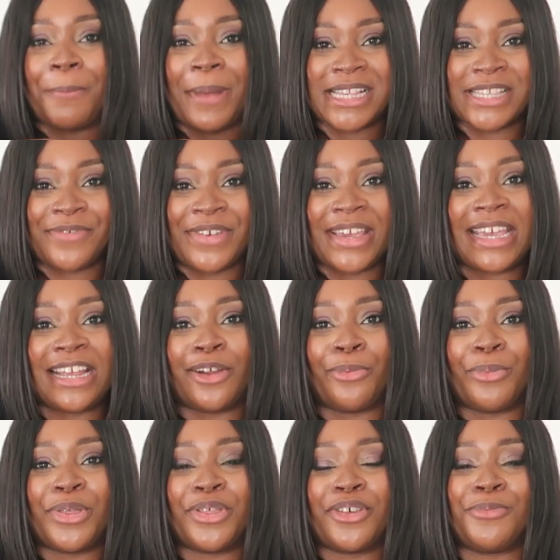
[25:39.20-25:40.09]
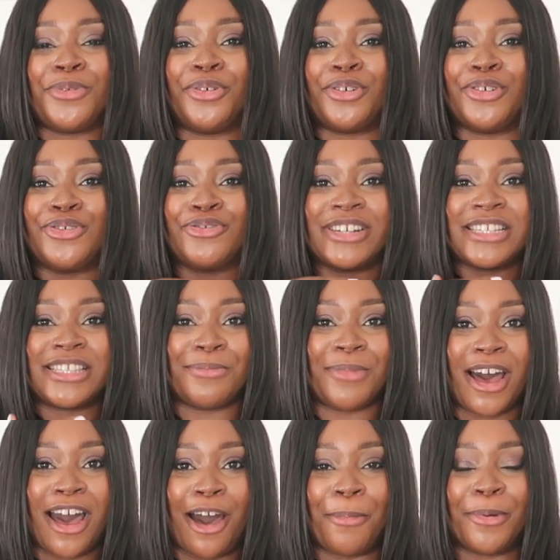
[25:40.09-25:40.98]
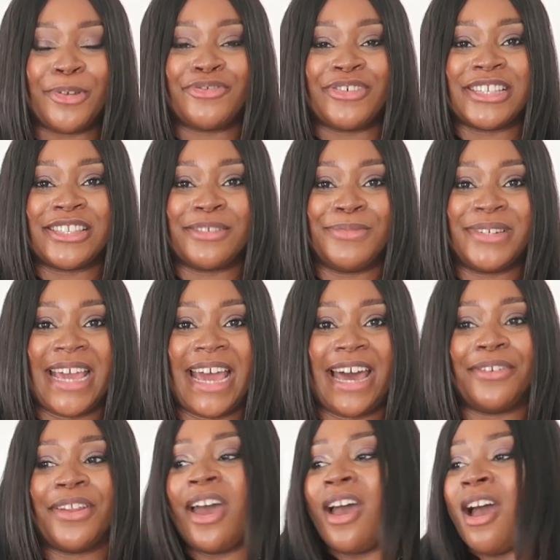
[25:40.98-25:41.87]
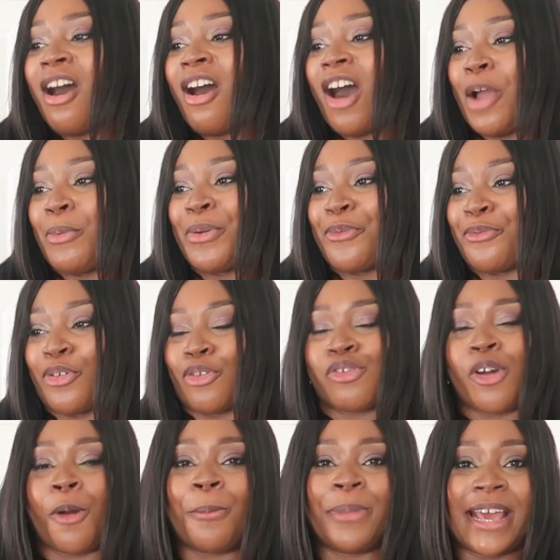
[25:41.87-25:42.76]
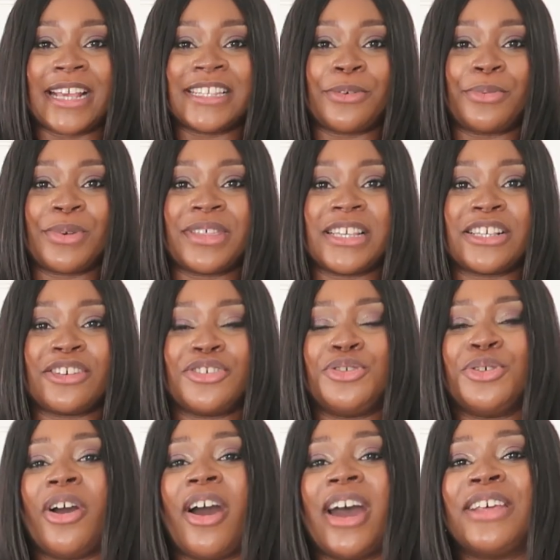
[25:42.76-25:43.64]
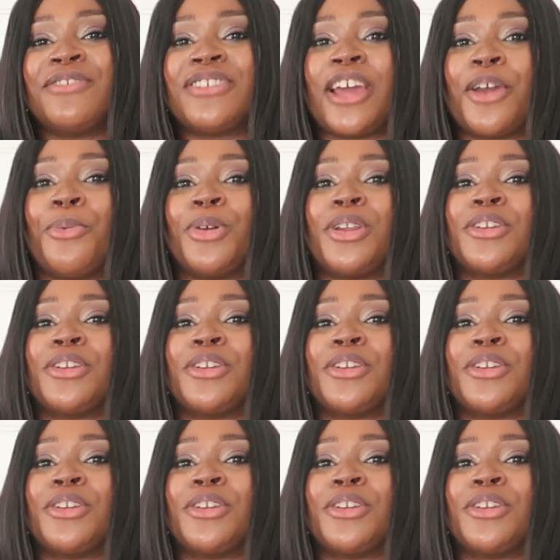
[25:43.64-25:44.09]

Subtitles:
a massive heel on with them. You can dress them up, dress them down. I went for a crop blazer with this because you kind of don't